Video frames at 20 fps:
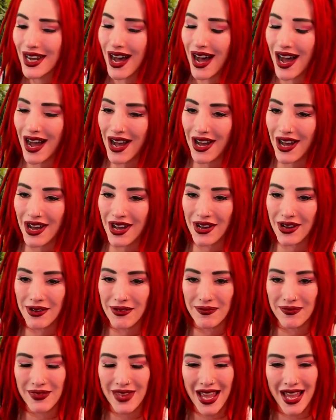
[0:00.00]

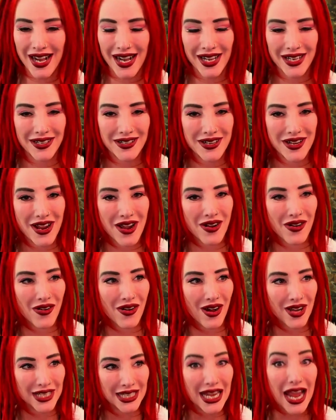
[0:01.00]
And I know